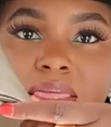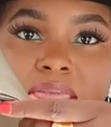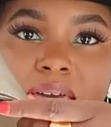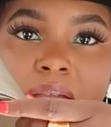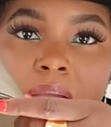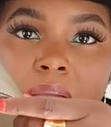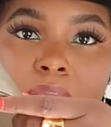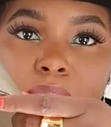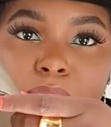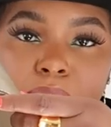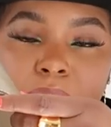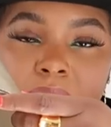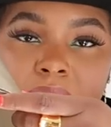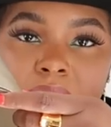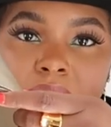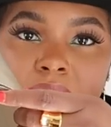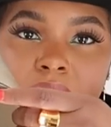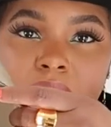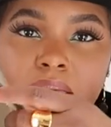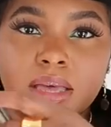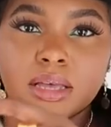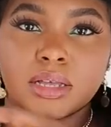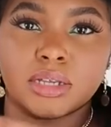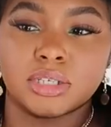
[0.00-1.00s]
that
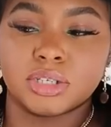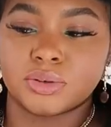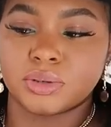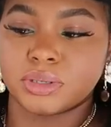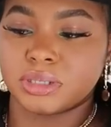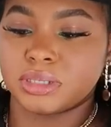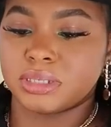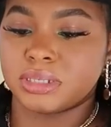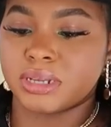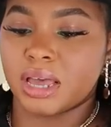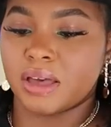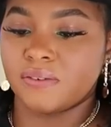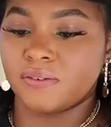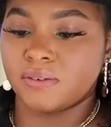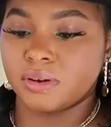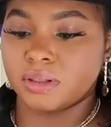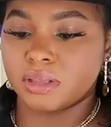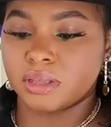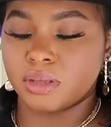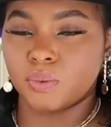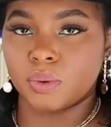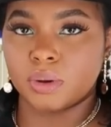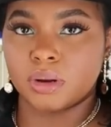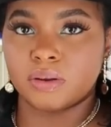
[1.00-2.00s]
big. So it's
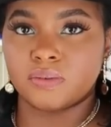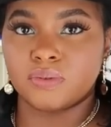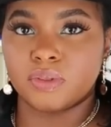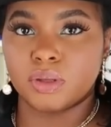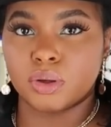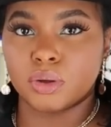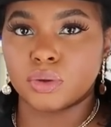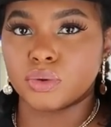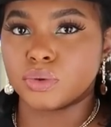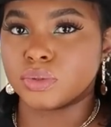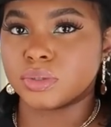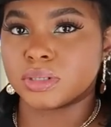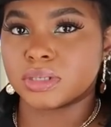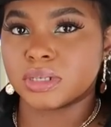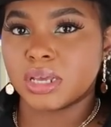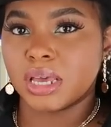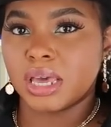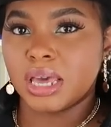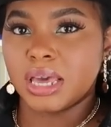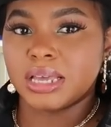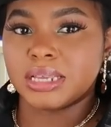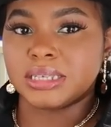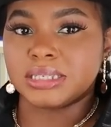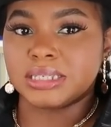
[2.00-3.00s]
definitely one of those
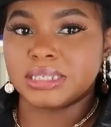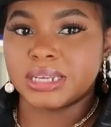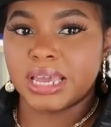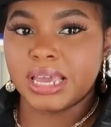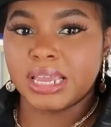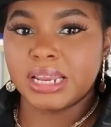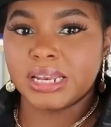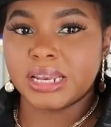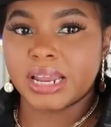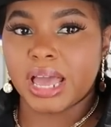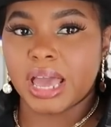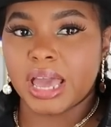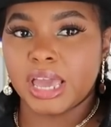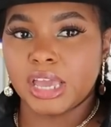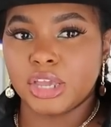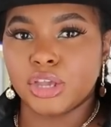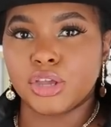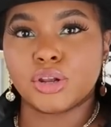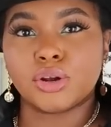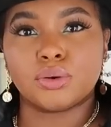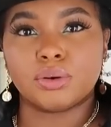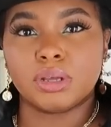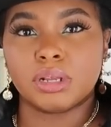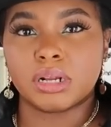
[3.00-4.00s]
date night,
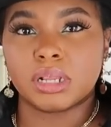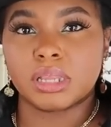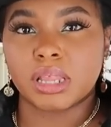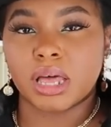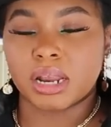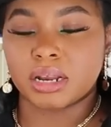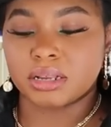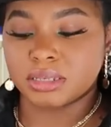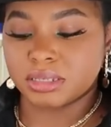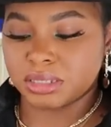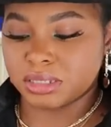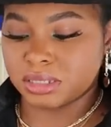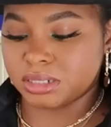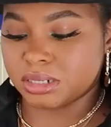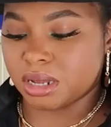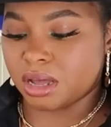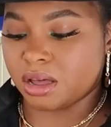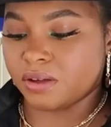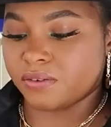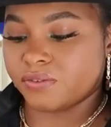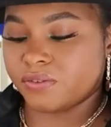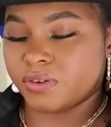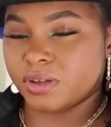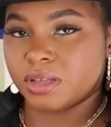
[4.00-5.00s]
you don't need a lot of
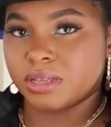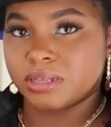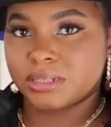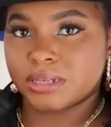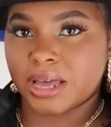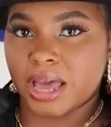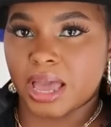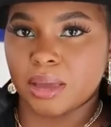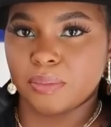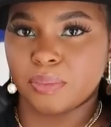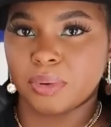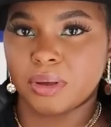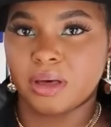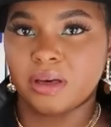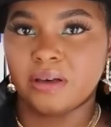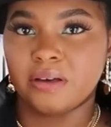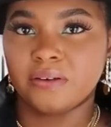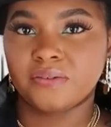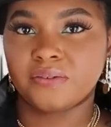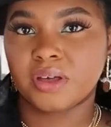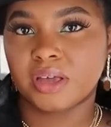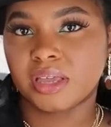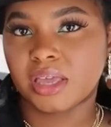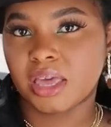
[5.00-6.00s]
stuff type
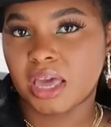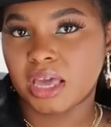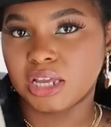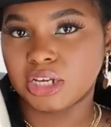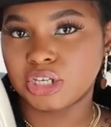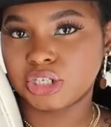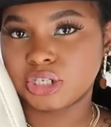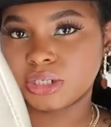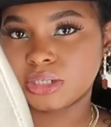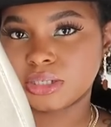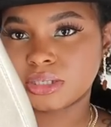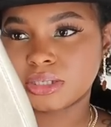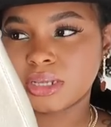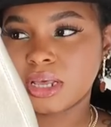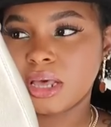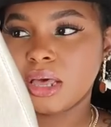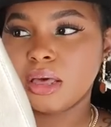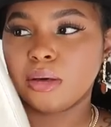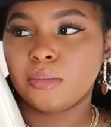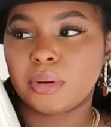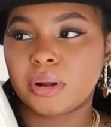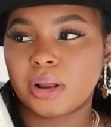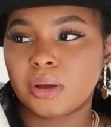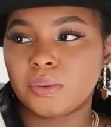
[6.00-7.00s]
of occasions.
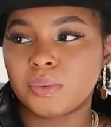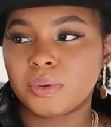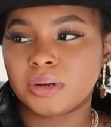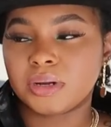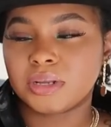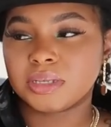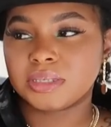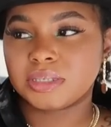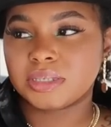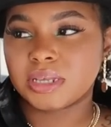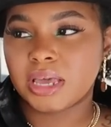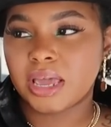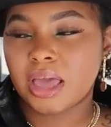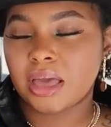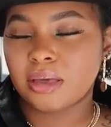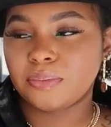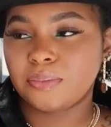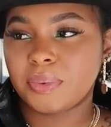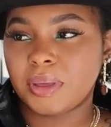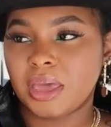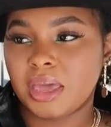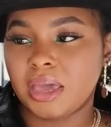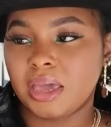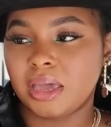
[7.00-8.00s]
But I want to say I
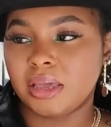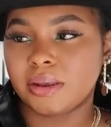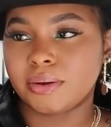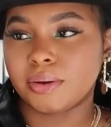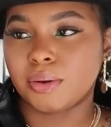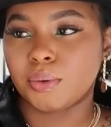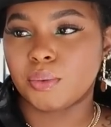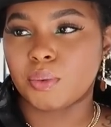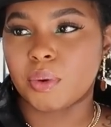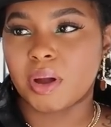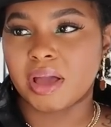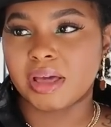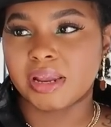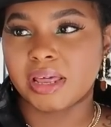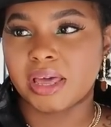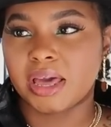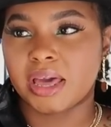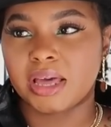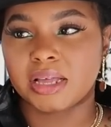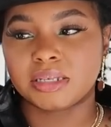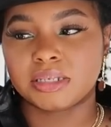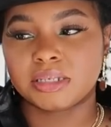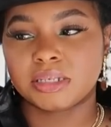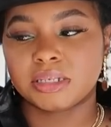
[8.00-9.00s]
paid right
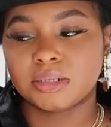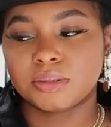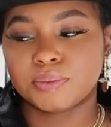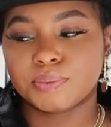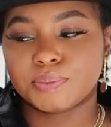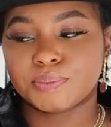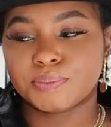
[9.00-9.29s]
at